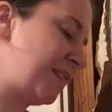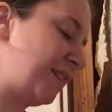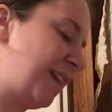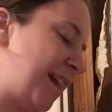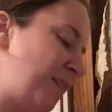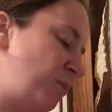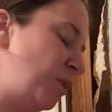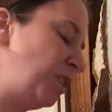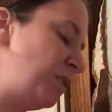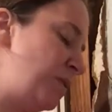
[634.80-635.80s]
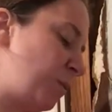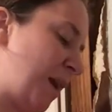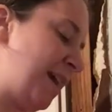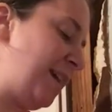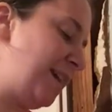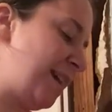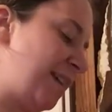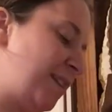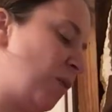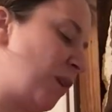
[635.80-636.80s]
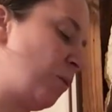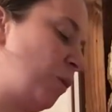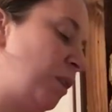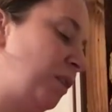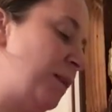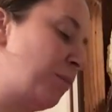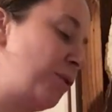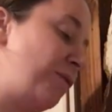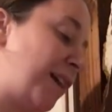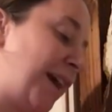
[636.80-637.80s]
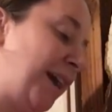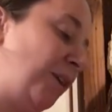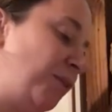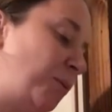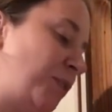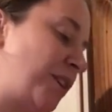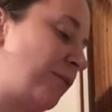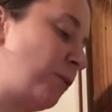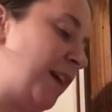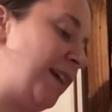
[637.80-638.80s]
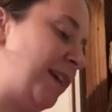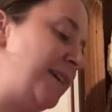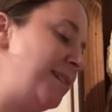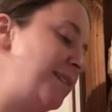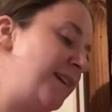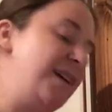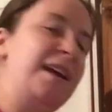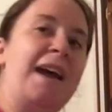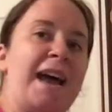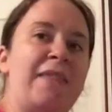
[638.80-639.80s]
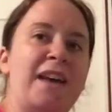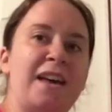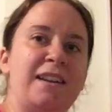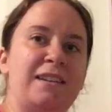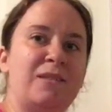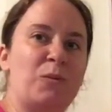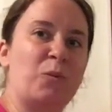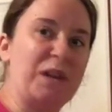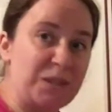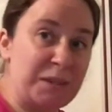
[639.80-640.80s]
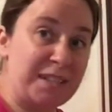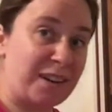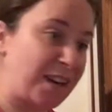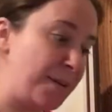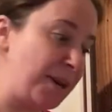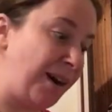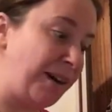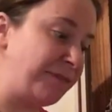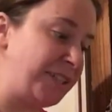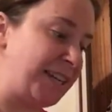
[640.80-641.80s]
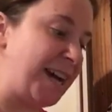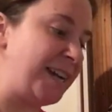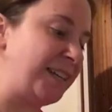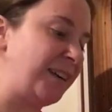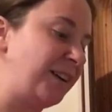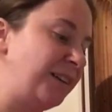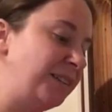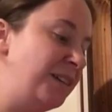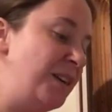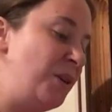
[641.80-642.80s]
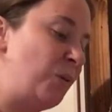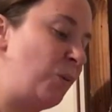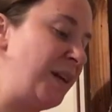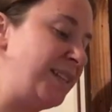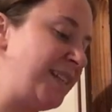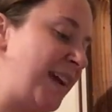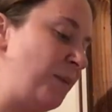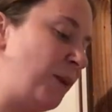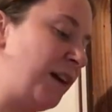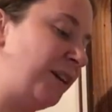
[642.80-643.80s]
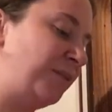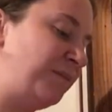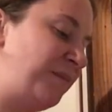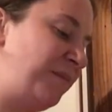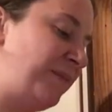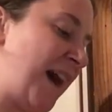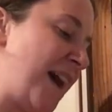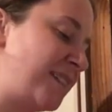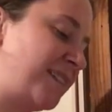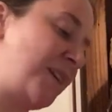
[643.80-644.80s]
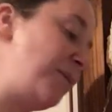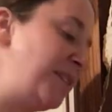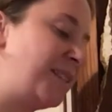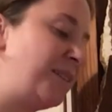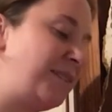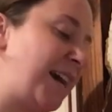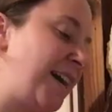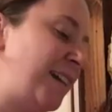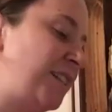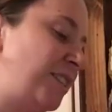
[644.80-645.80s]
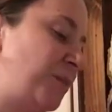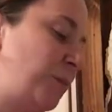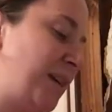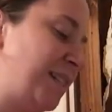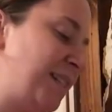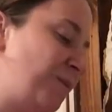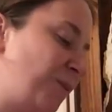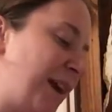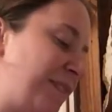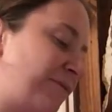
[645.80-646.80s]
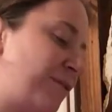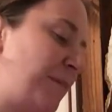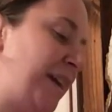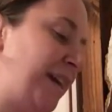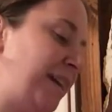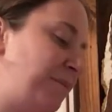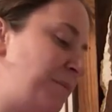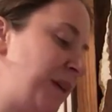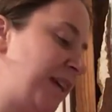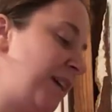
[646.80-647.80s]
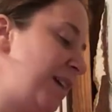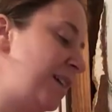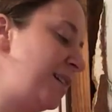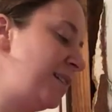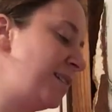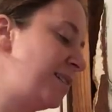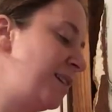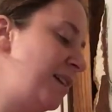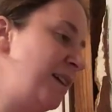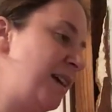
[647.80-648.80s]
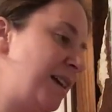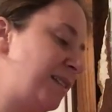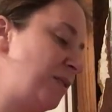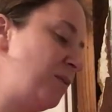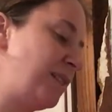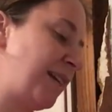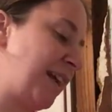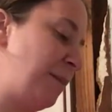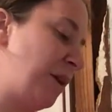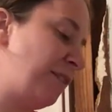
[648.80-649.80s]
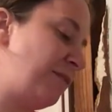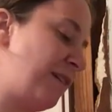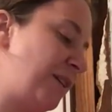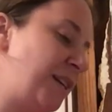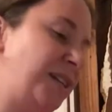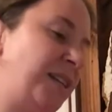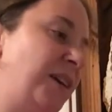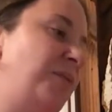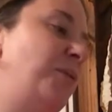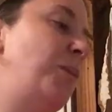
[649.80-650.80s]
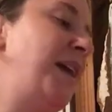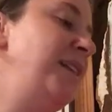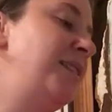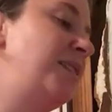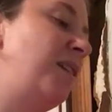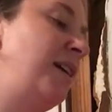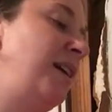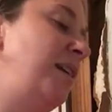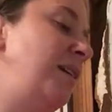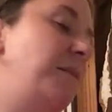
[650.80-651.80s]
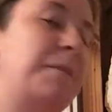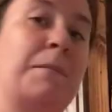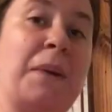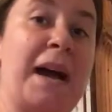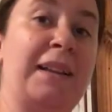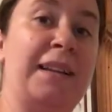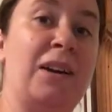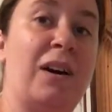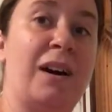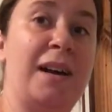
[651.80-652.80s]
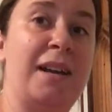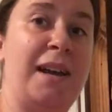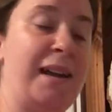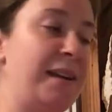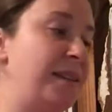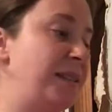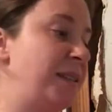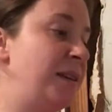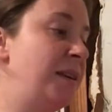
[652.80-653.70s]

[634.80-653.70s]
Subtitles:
like, we'll lose weight or we'll improve our health, whichever way it is. And then once we start coming off the diet, y'all, we say, well, that so-and-so diet just wasn't right for me, because as soon as I came off of it, you know, the weight started piling on, and,